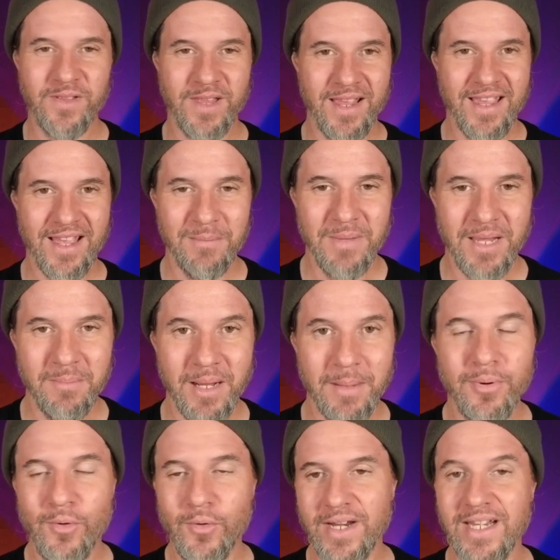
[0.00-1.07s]
I kind of made my
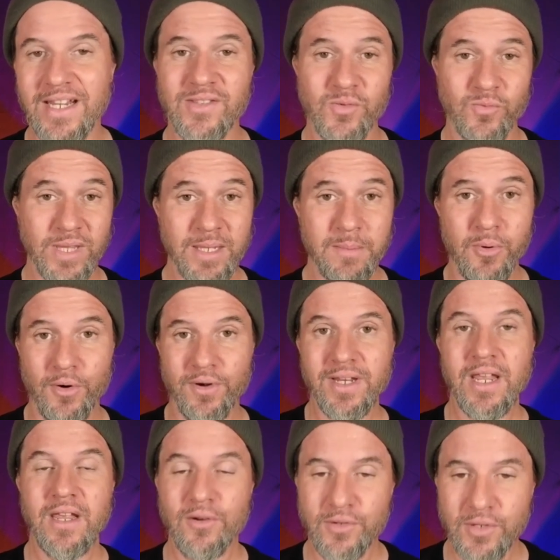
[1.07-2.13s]
point. It's really important
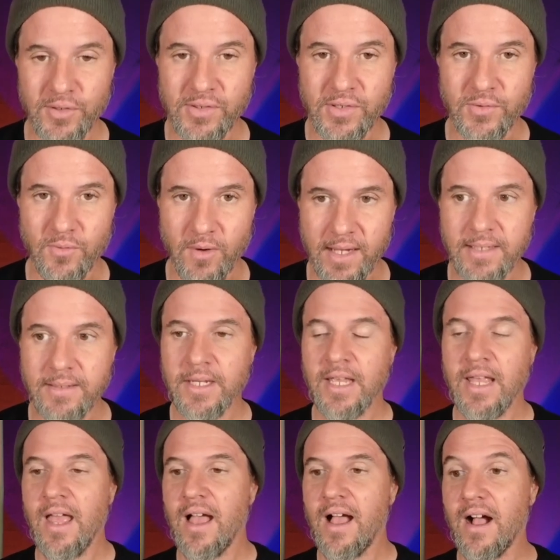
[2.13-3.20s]
to get your dosage right.
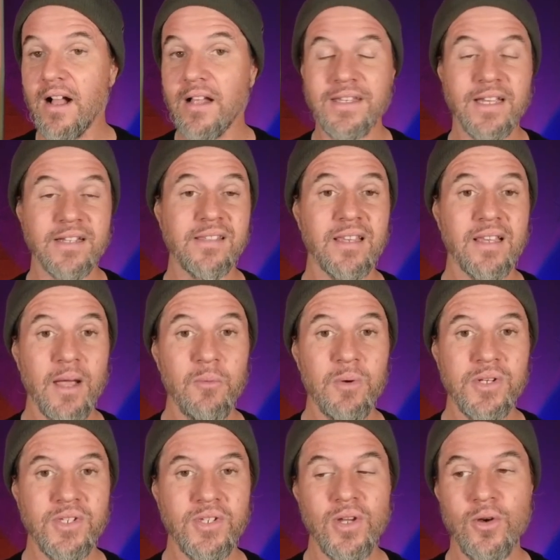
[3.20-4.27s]
Uh, next thing I
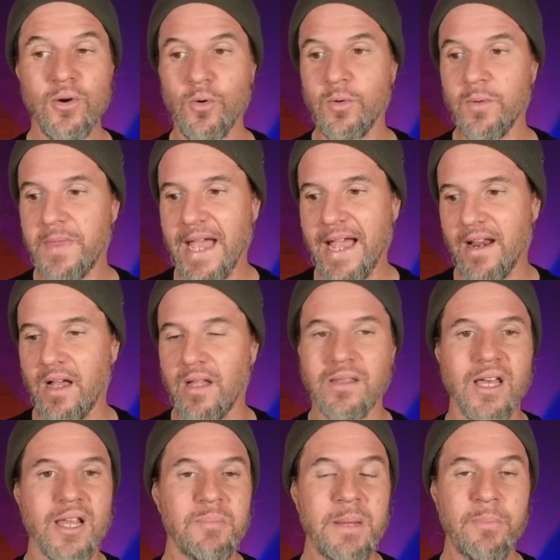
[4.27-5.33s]
would do that a
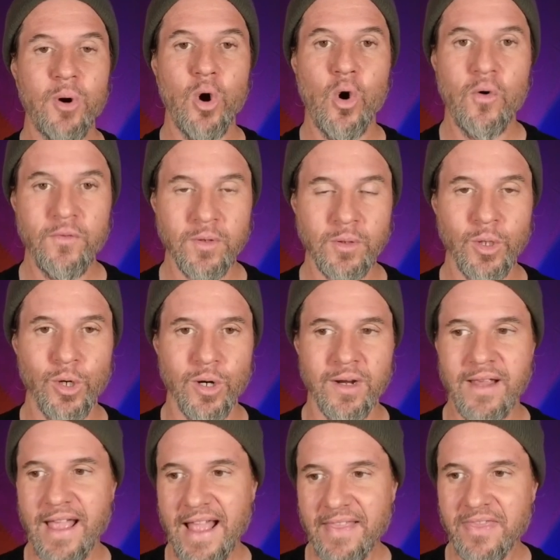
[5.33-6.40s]
lot of people overlook
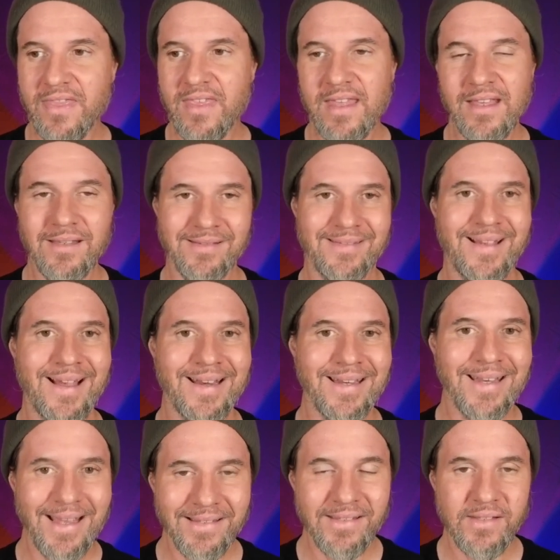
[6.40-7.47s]
and think is not
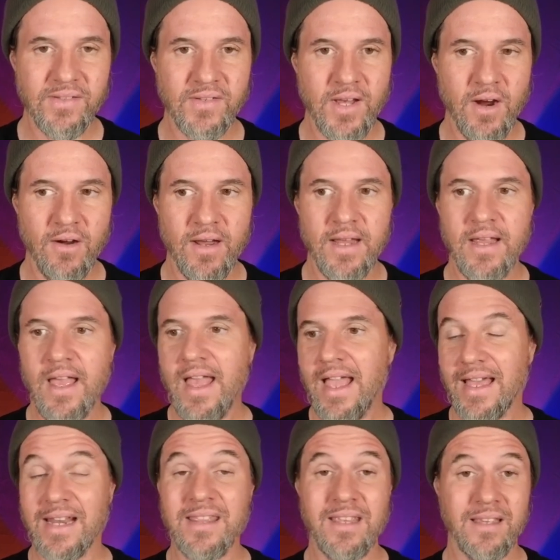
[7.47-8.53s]
necessary,
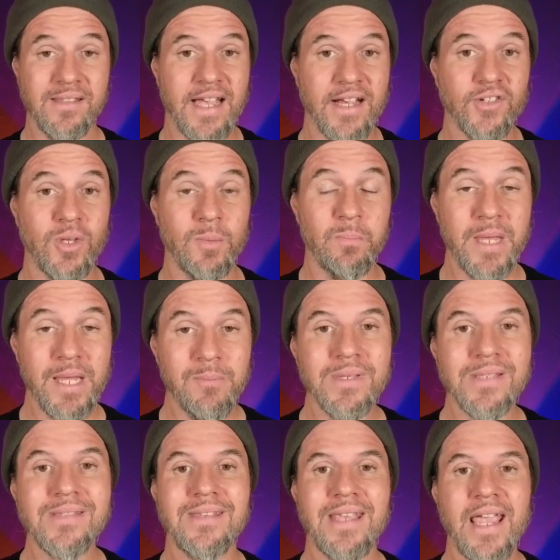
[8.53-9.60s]
and I think is actually a big
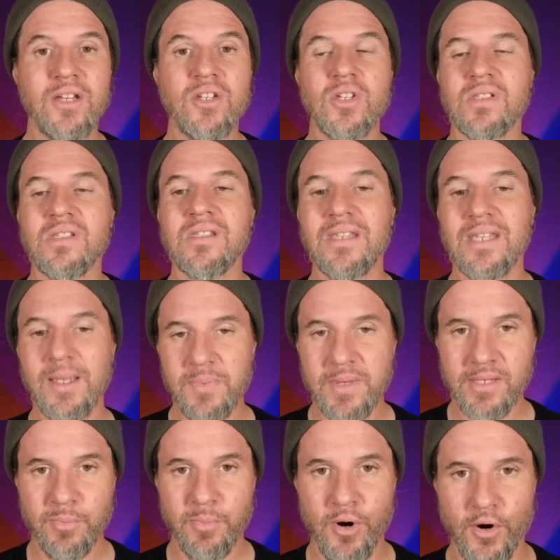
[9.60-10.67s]
mistake to skip
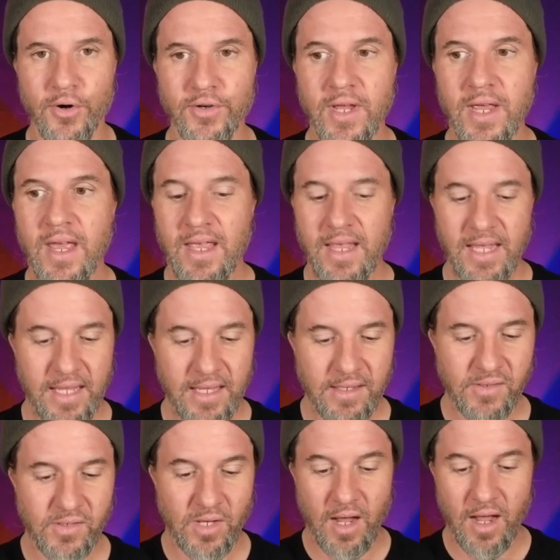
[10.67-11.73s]
this part,
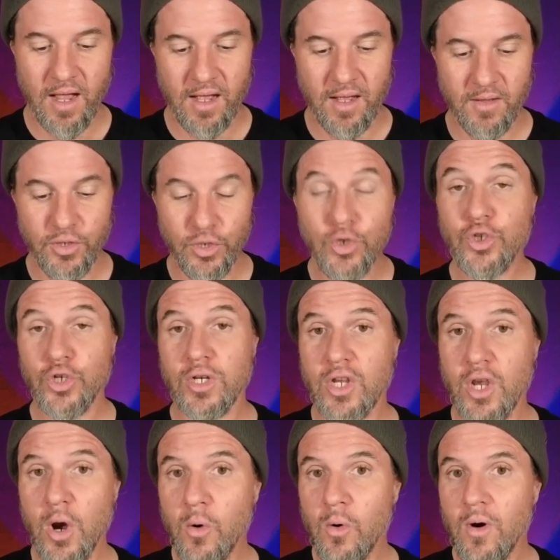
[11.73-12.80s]
is uh, you should
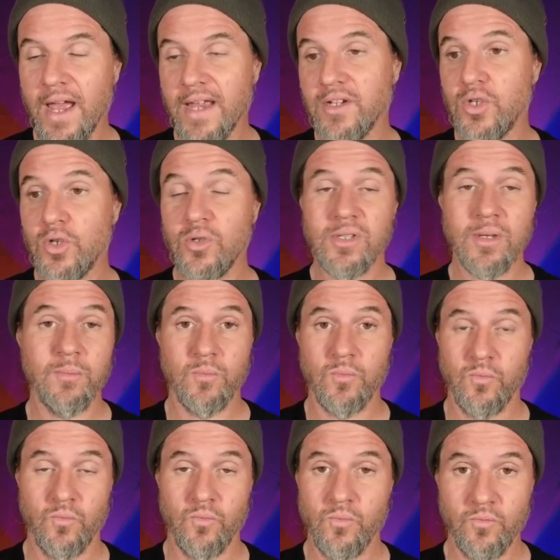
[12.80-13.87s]
go and do some
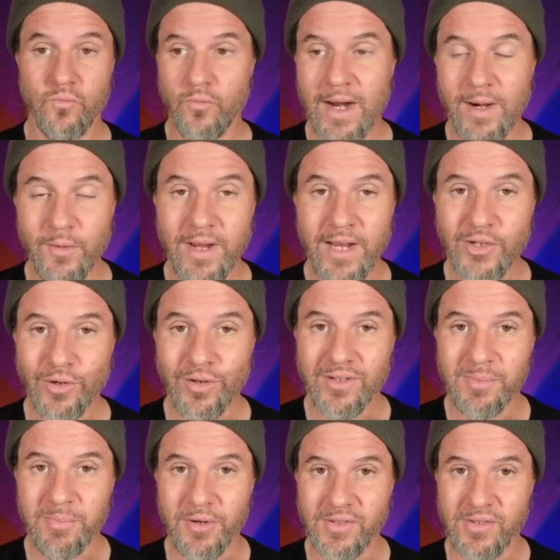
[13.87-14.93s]
recreational
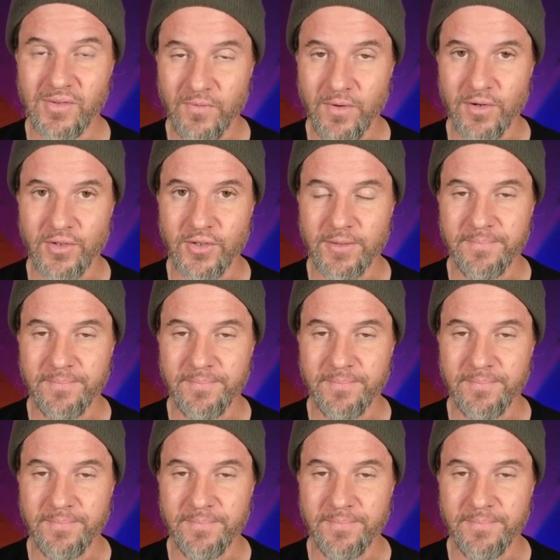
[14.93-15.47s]
experiences first.